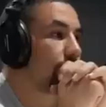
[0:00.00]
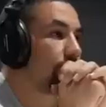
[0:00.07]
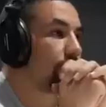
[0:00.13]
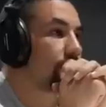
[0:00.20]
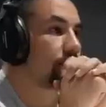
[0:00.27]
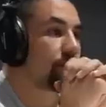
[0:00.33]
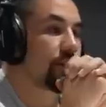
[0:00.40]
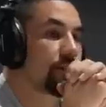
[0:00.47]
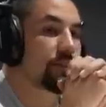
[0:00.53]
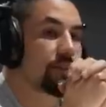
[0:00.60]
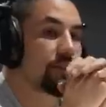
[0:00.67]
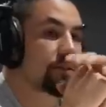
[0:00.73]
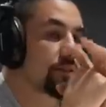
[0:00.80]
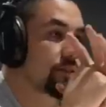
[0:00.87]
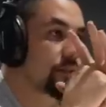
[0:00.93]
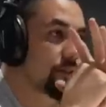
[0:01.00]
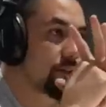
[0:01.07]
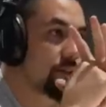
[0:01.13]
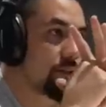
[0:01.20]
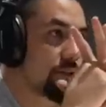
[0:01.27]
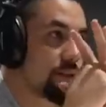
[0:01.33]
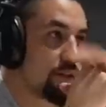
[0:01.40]
His distance,
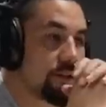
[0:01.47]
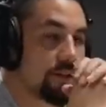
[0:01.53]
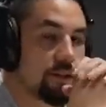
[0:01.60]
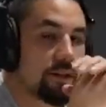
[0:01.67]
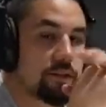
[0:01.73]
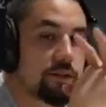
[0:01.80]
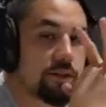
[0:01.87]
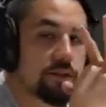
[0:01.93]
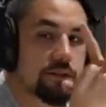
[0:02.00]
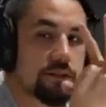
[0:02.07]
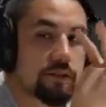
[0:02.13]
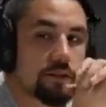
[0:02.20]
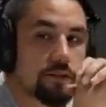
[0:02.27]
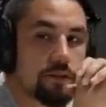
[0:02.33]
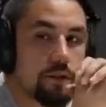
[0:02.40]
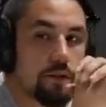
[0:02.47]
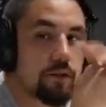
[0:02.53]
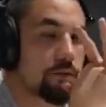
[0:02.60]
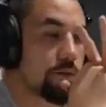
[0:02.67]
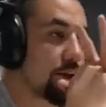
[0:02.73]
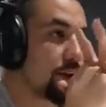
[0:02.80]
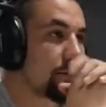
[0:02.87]
yeah, his distance control,
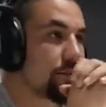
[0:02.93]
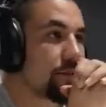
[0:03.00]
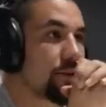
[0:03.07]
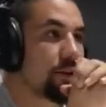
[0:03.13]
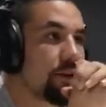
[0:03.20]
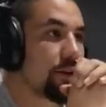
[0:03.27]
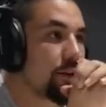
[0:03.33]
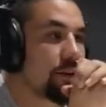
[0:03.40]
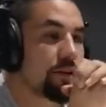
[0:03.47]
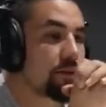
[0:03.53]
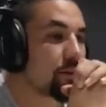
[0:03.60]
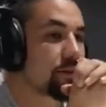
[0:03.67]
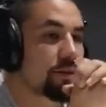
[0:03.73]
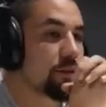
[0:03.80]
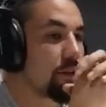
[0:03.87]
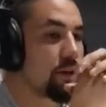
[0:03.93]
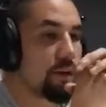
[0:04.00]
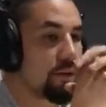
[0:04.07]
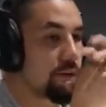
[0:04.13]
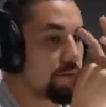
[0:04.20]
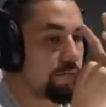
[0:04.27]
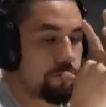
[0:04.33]
range finding is yep.
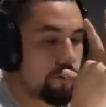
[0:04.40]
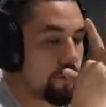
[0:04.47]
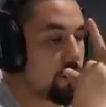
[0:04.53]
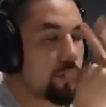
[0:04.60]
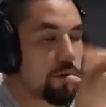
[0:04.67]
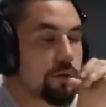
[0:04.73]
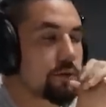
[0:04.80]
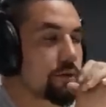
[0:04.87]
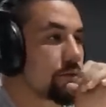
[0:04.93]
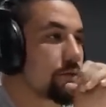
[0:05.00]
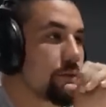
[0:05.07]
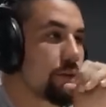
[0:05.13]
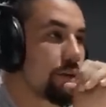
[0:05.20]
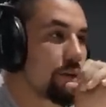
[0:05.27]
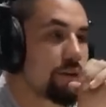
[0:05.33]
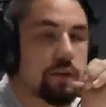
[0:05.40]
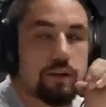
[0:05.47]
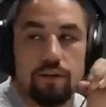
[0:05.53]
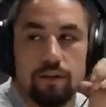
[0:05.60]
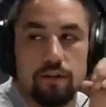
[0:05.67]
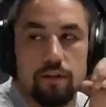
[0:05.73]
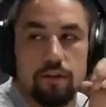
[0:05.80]
flawless. Yeah, like you,
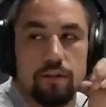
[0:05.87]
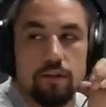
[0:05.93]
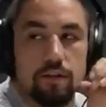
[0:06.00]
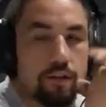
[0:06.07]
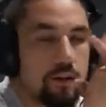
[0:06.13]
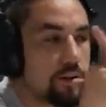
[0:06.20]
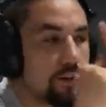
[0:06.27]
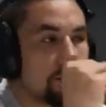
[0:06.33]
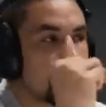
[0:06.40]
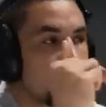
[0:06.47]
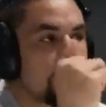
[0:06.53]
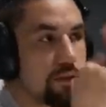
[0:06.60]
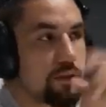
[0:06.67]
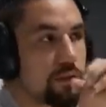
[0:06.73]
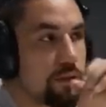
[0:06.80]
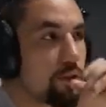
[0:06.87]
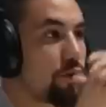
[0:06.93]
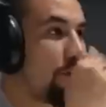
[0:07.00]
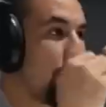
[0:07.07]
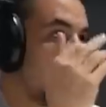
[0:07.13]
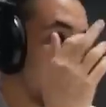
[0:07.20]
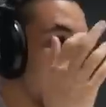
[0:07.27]
it's granted